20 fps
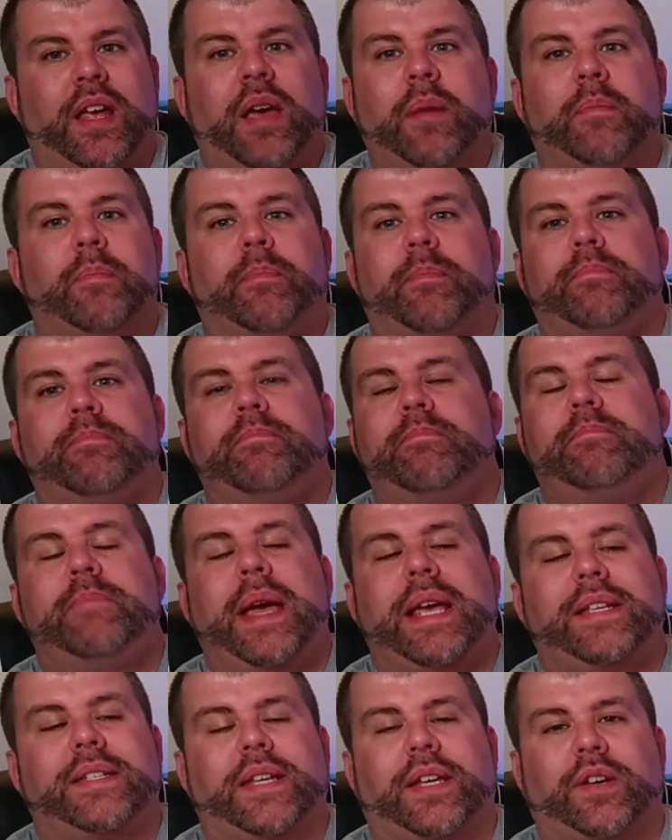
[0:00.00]

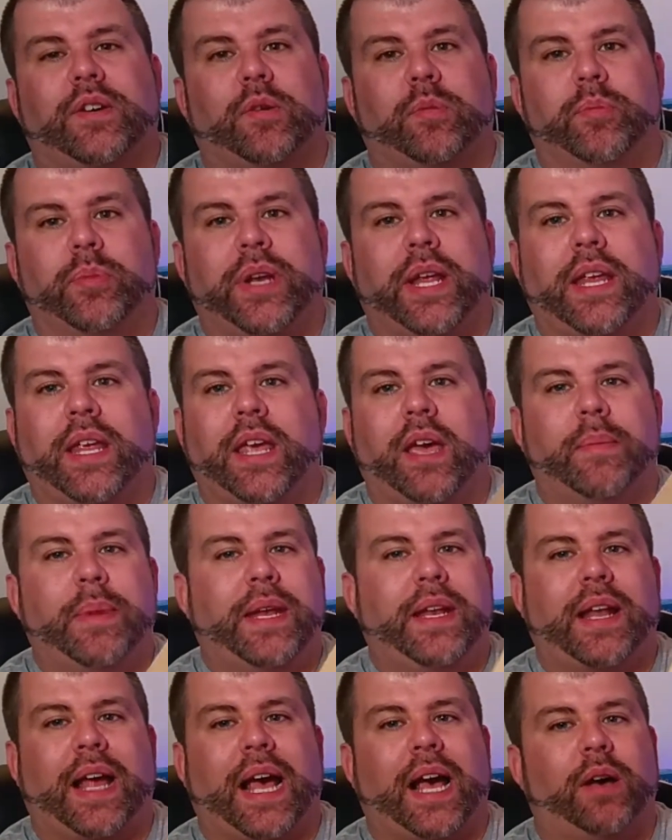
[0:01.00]
Amazing company. I
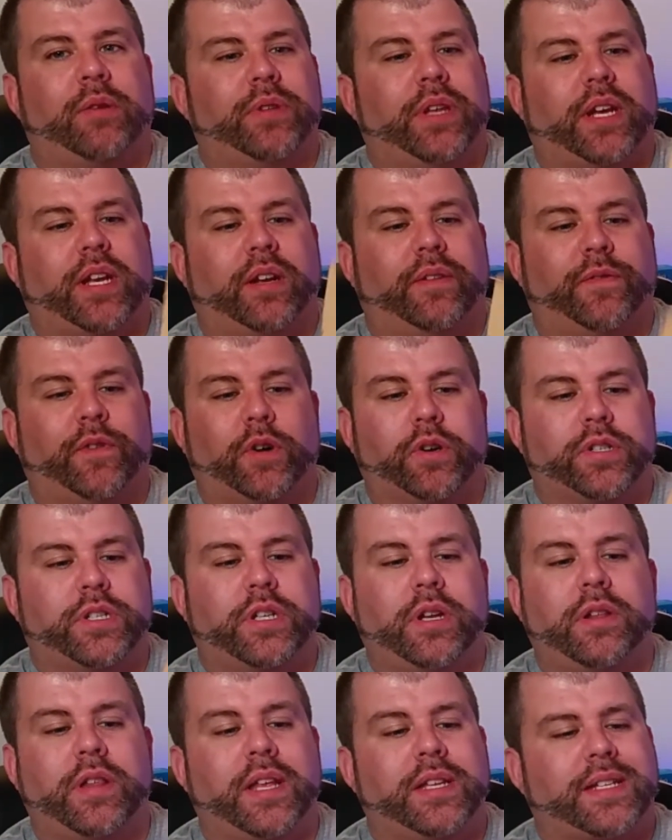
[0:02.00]
mean, how they can afford to
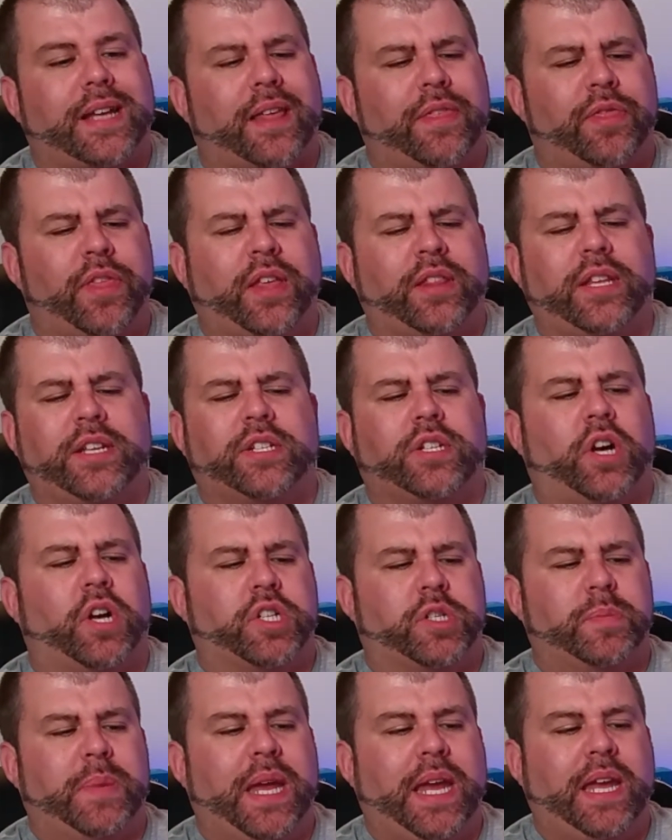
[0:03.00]
do this. I think this
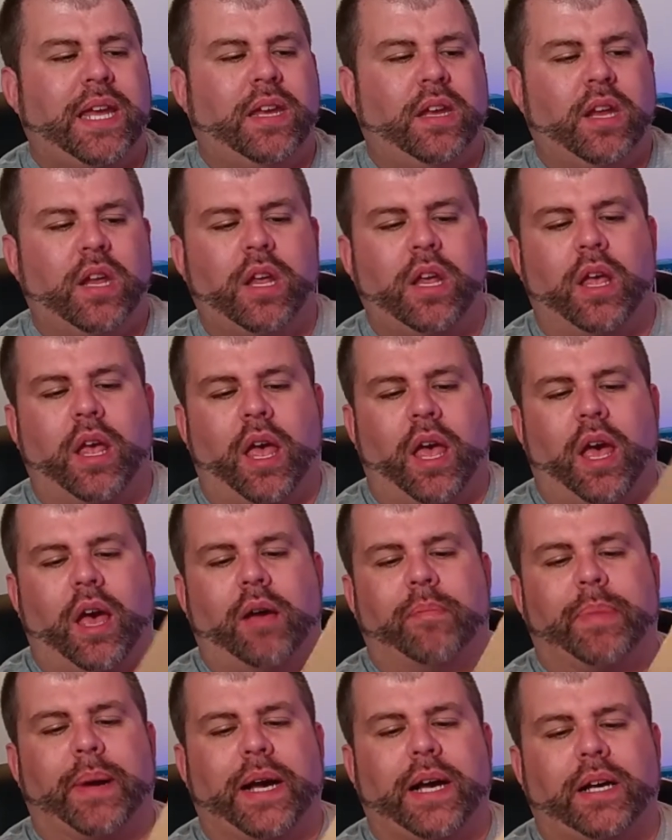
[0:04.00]
cost me
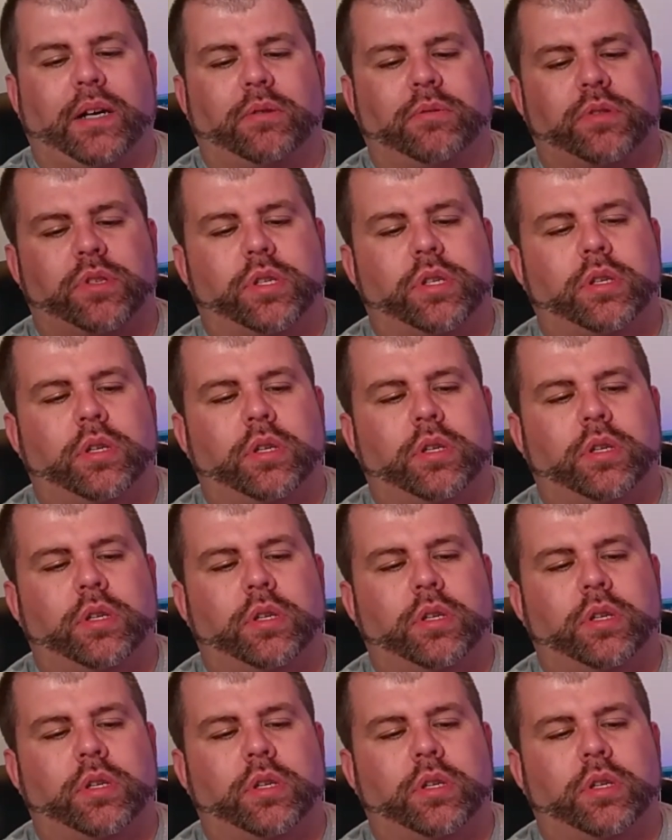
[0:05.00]
about